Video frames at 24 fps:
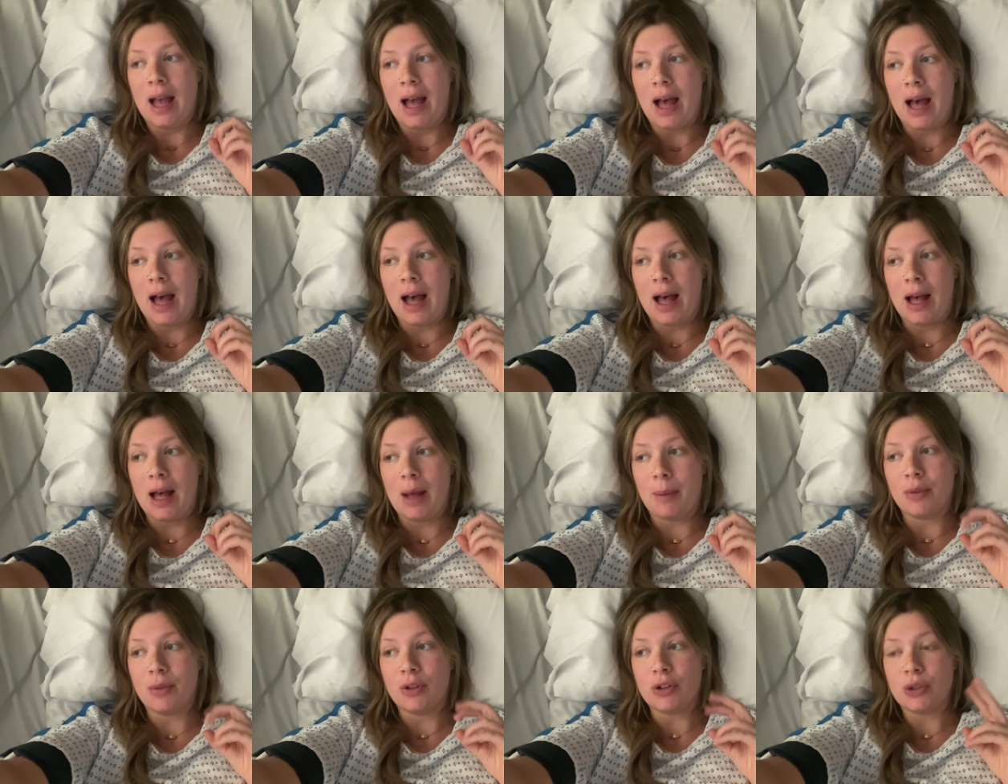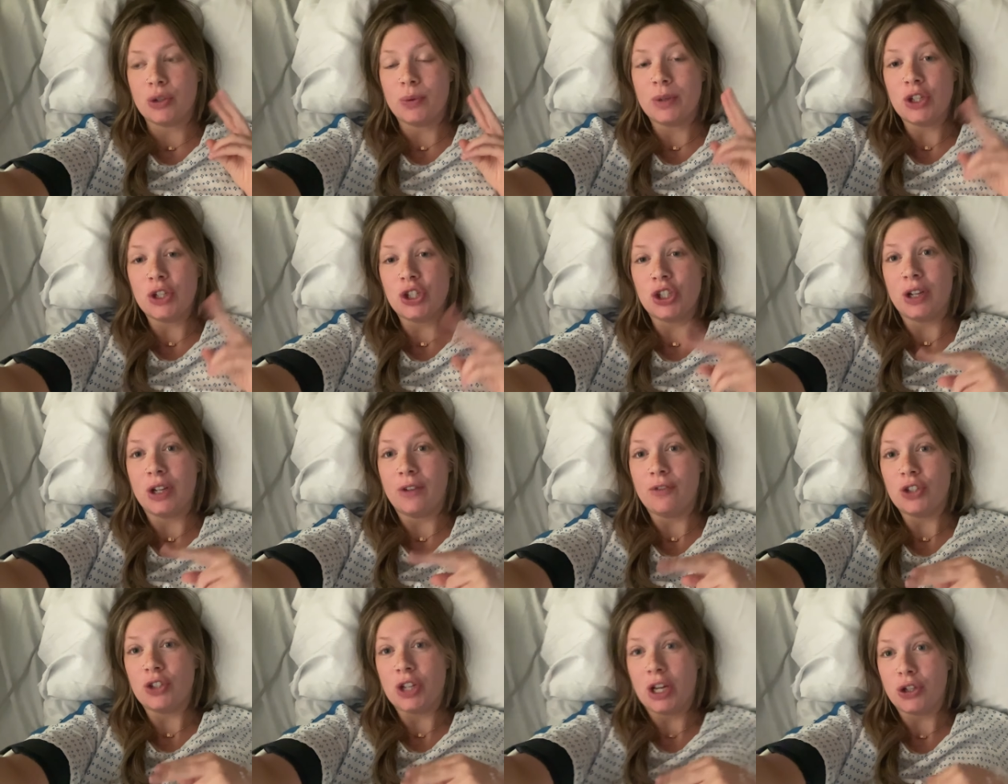Um, they're doing
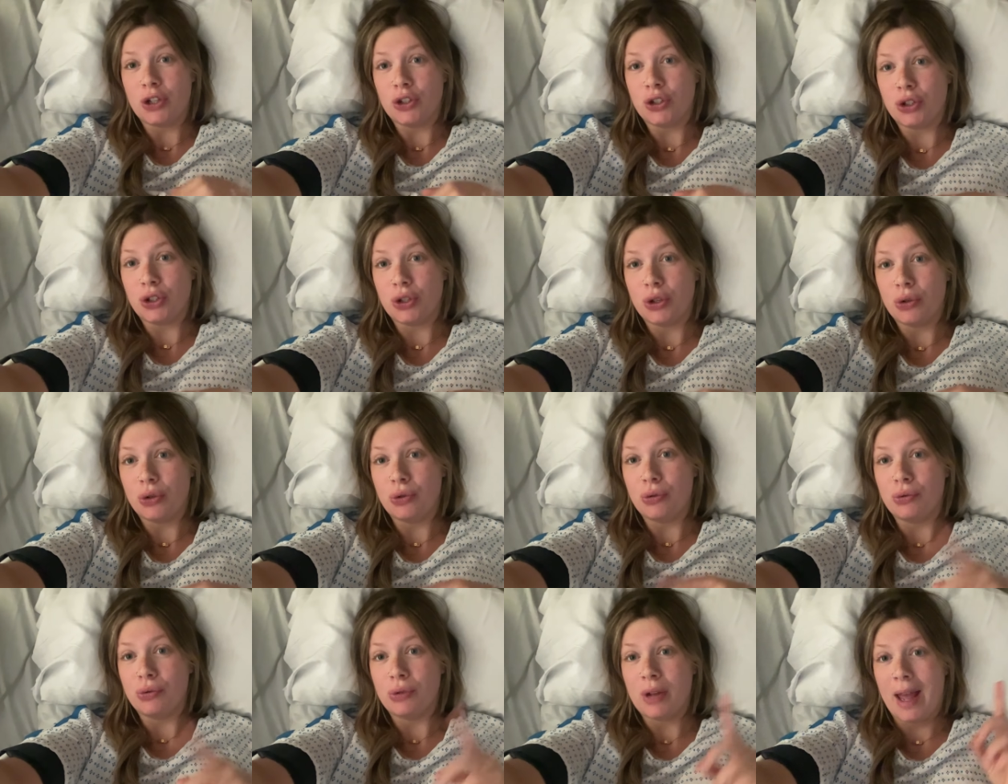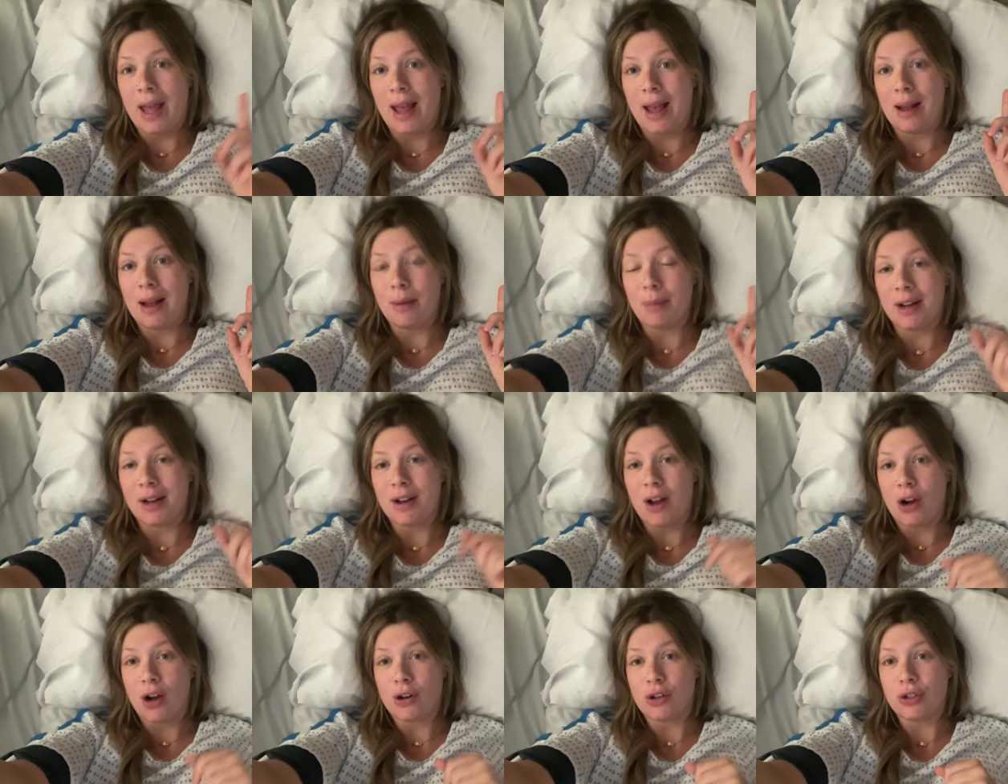shift change soon and my
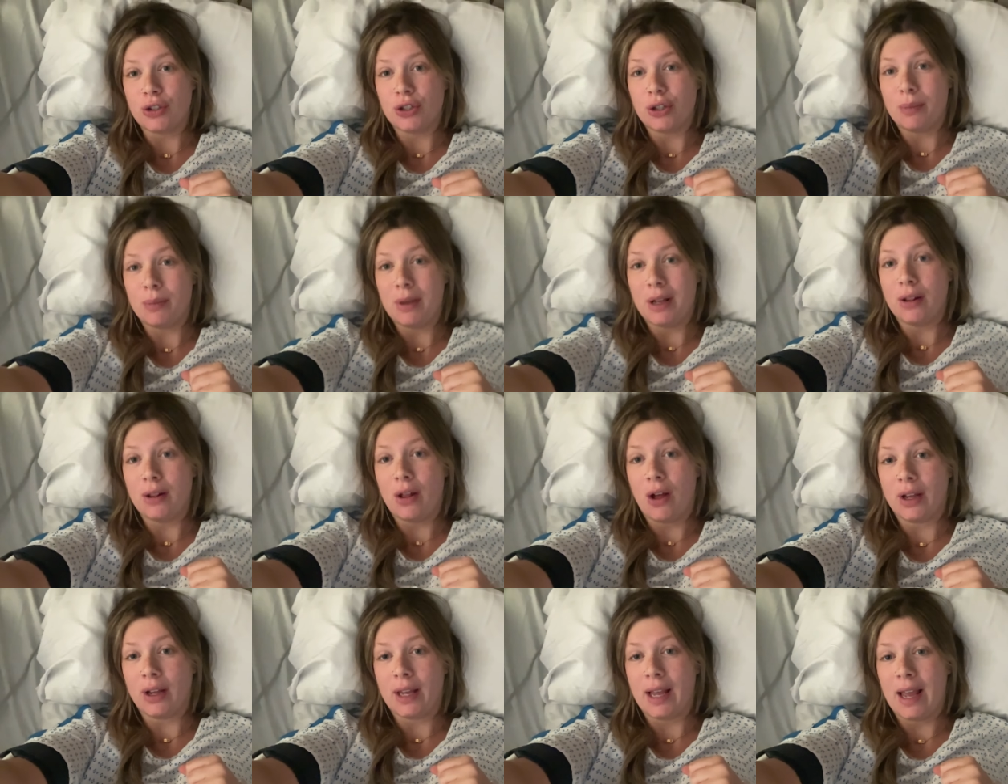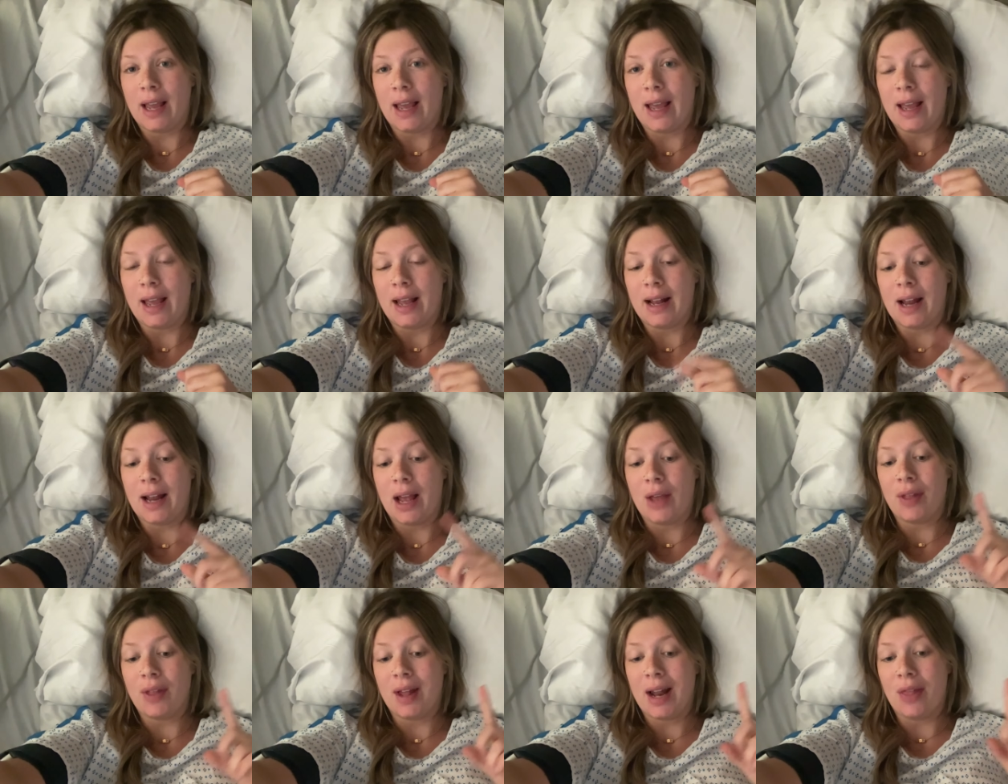doctor should be clocking in
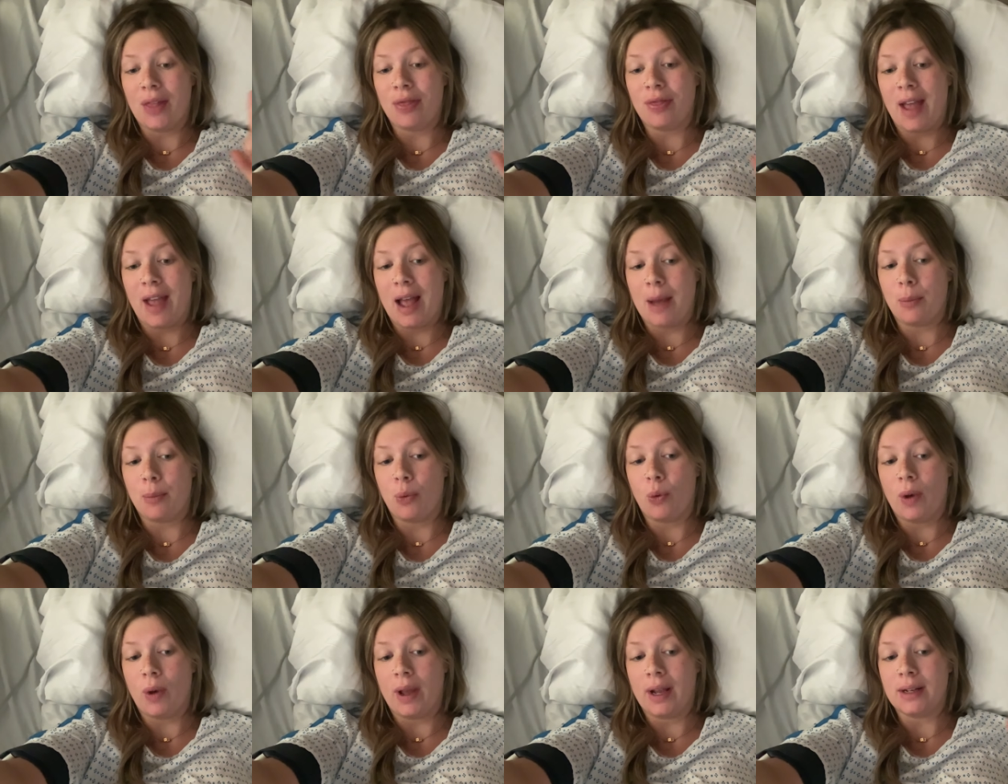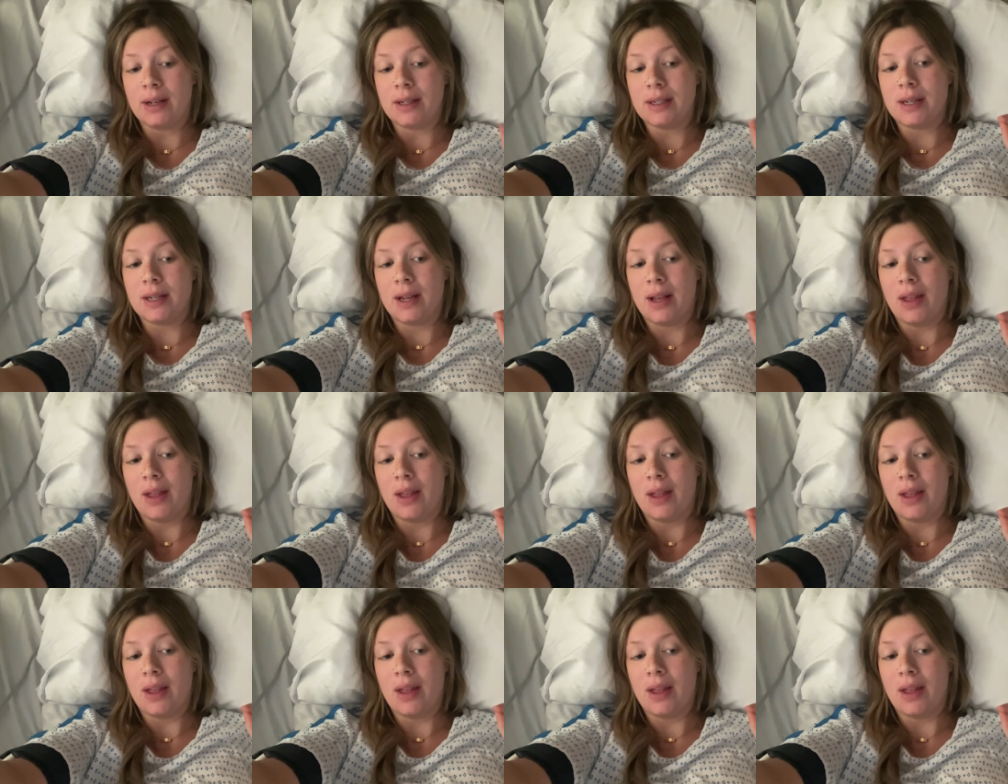and then at that point